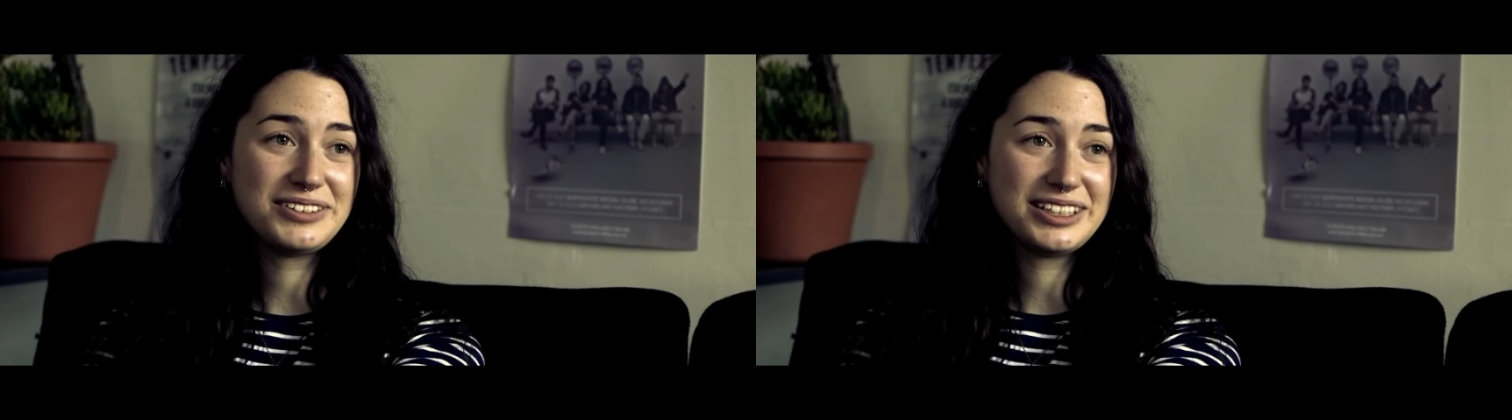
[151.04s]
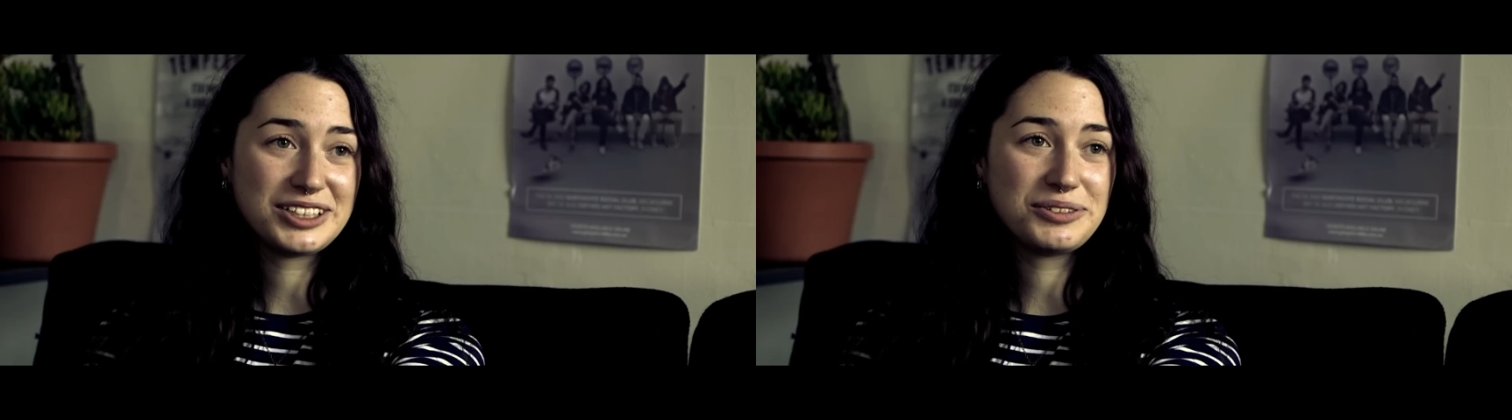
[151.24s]
for
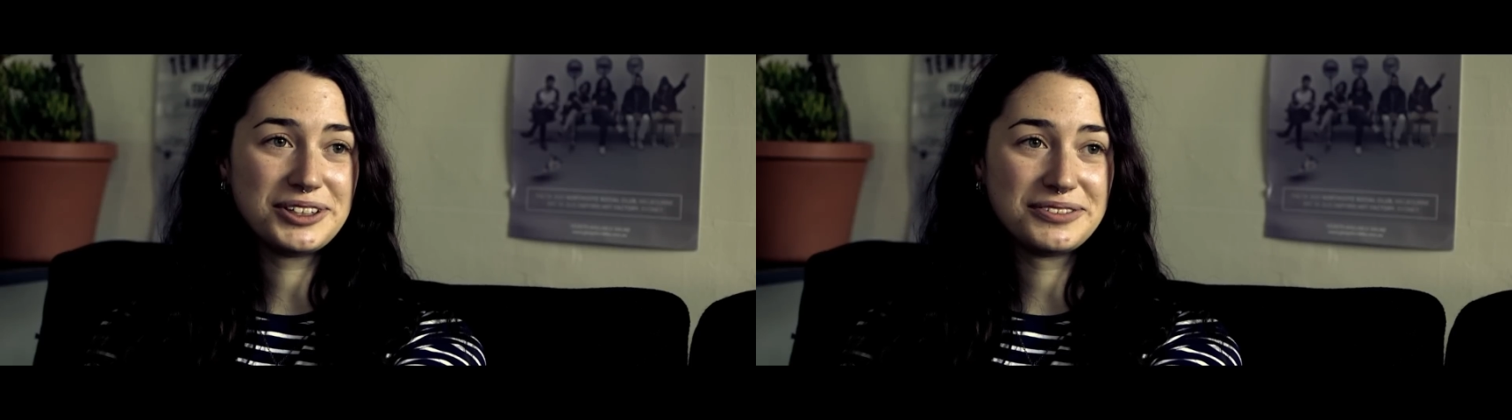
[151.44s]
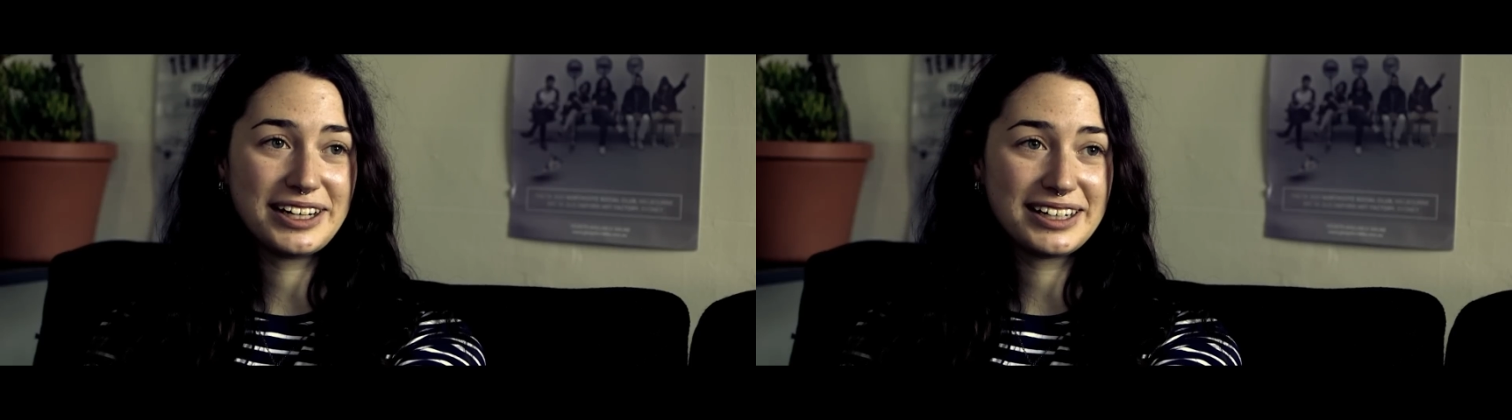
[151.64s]
year
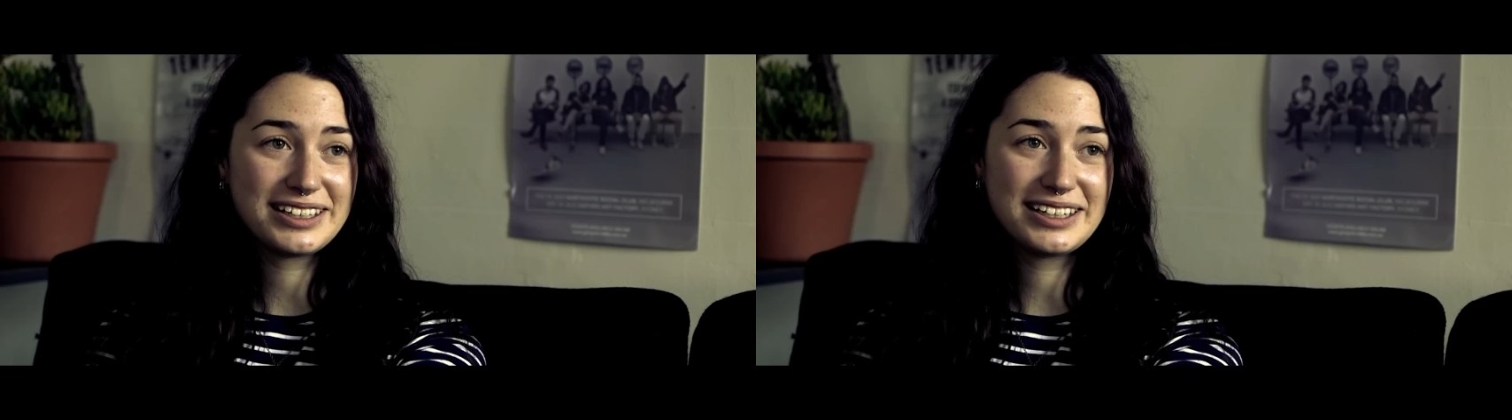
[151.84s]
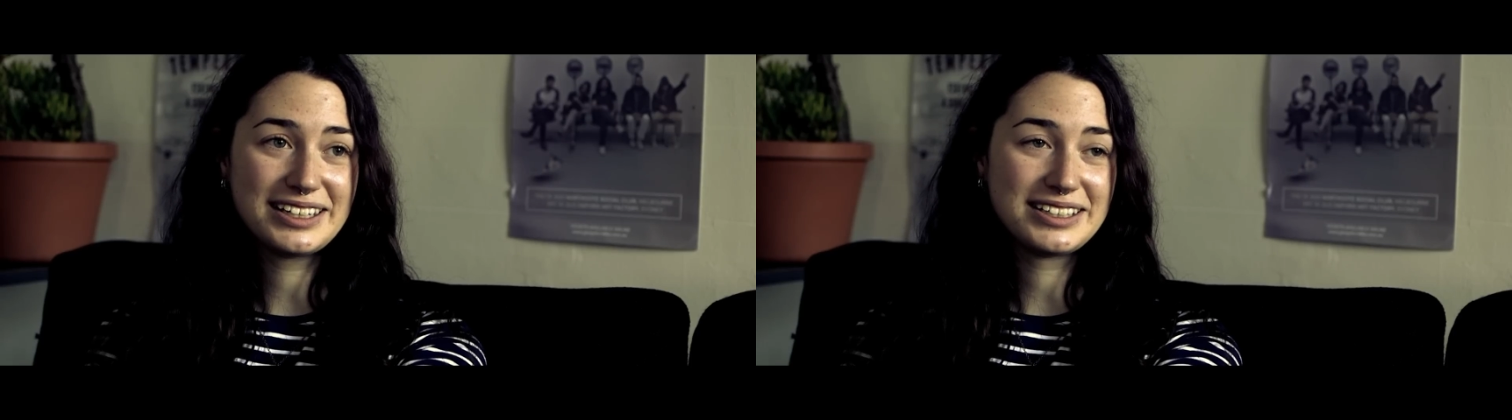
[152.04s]
12, like
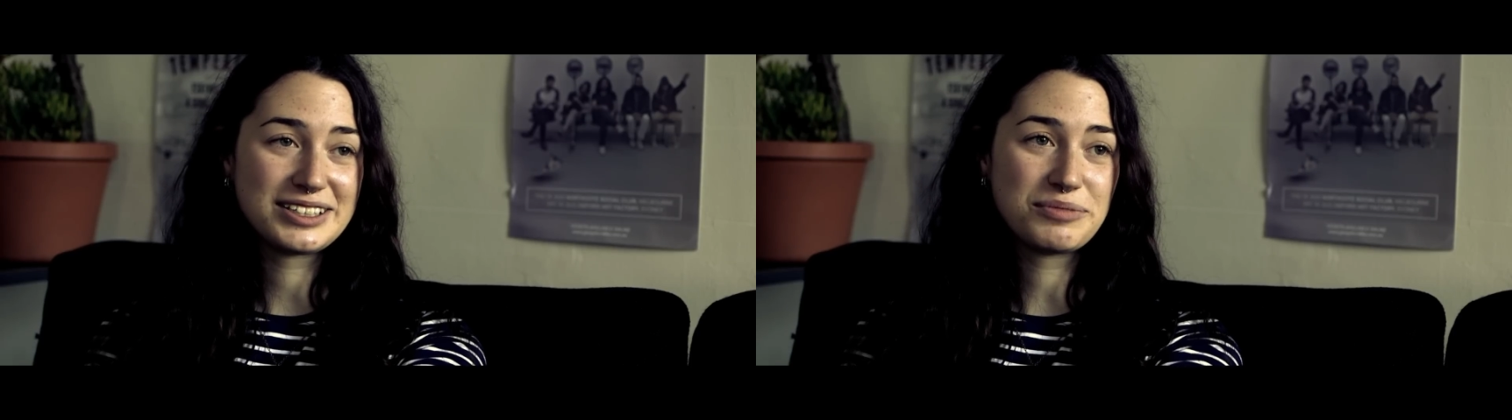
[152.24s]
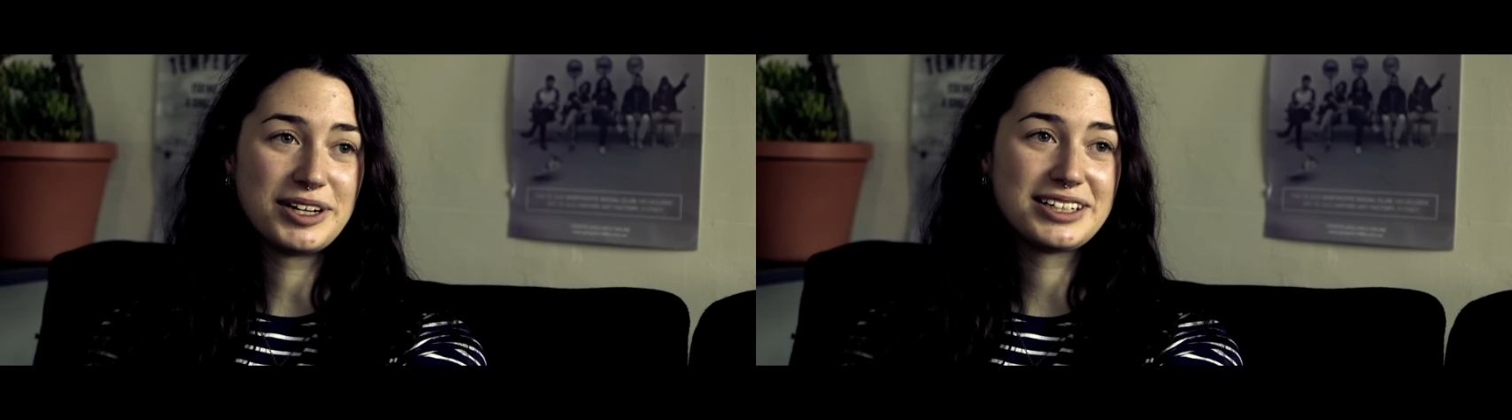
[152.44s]

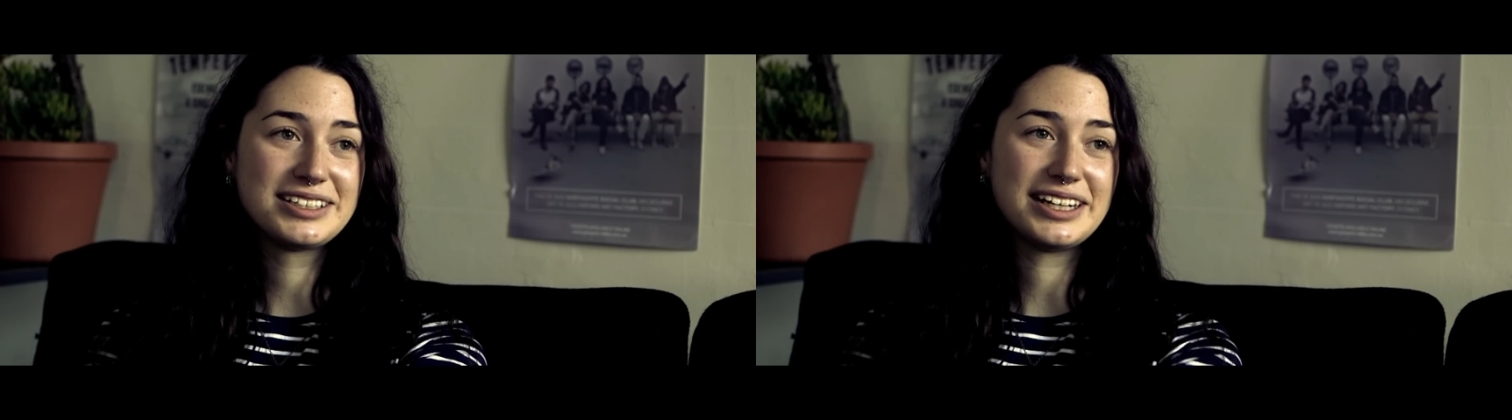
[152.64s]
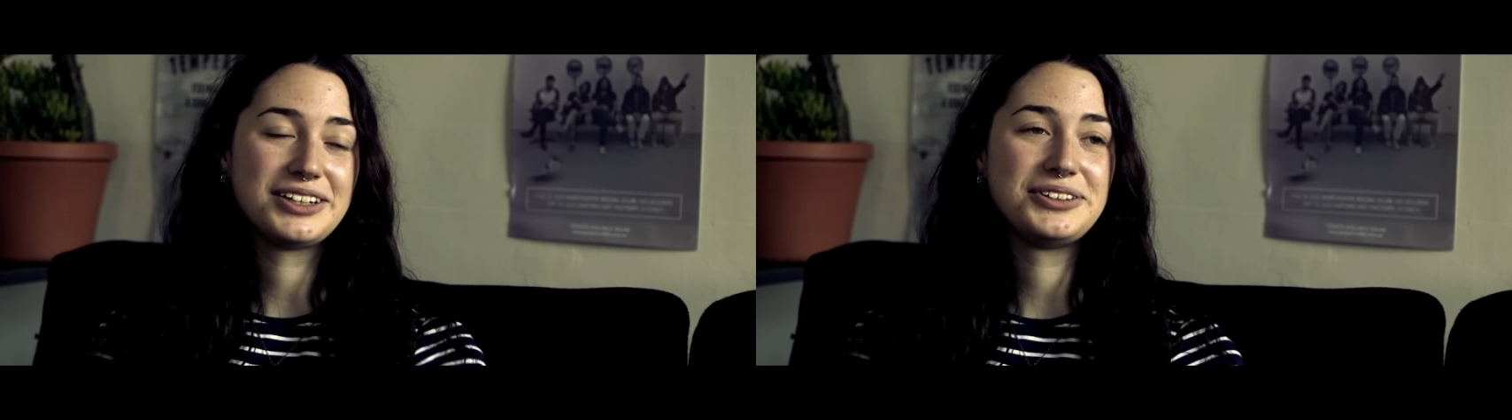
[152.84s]
as much as
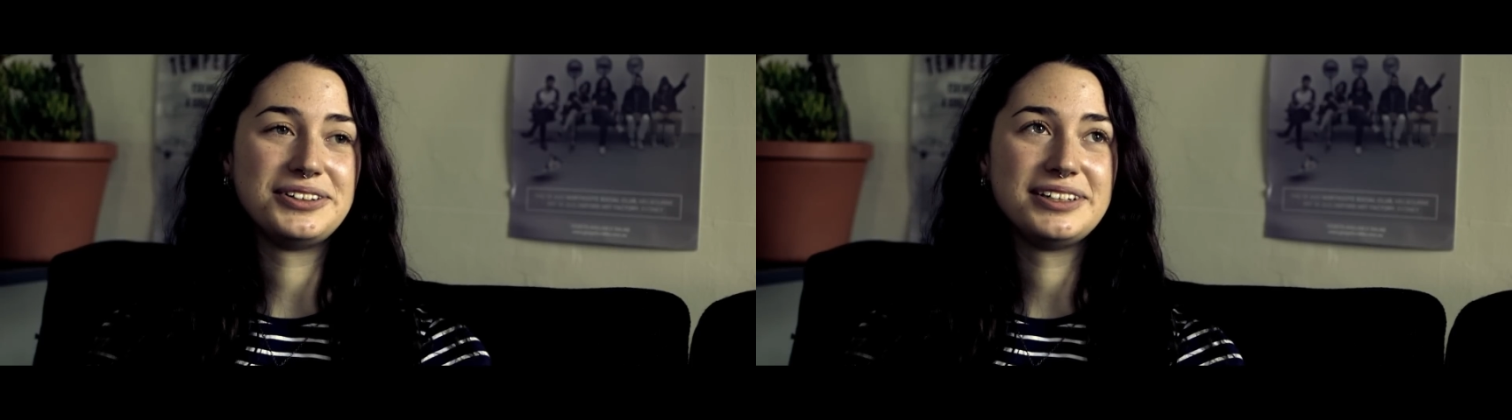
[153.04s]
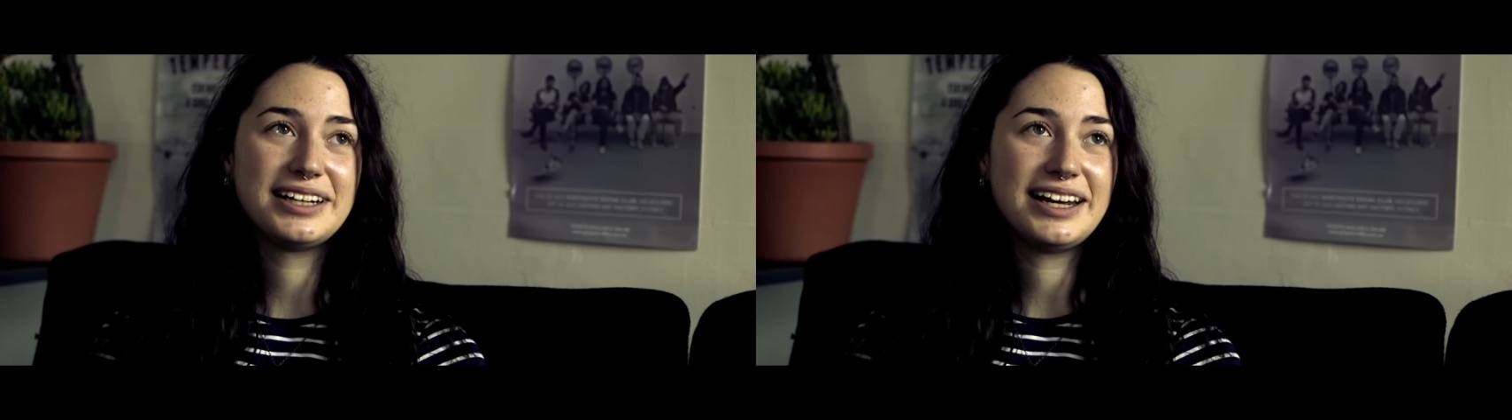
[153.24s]
I could,